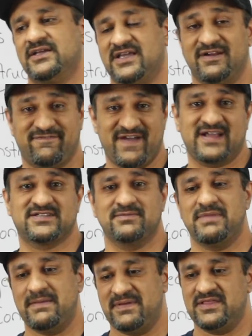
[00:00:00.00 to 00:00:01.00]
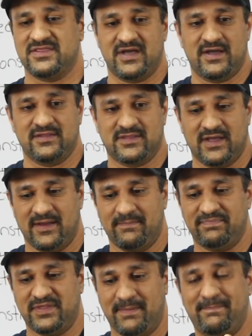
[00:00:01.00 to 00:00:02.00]
can affect maybe
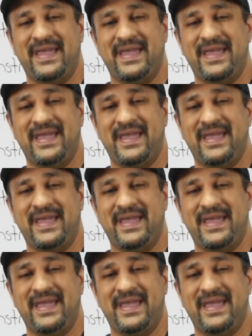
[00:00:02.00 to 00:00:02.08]
the